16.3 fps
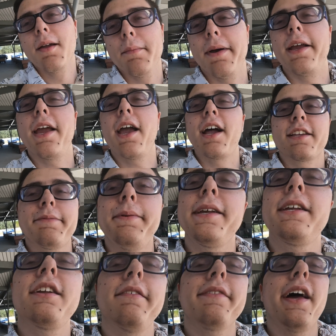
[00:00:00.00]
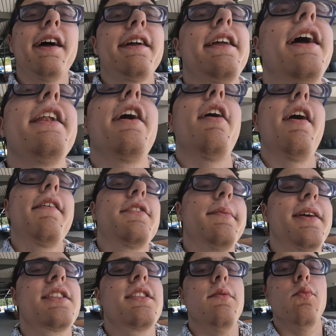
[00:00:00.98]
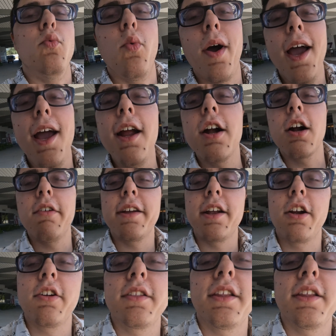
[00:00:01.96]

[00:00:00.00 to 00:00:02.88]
But yeah, speaking of that, yeah, now I have to make them way earlier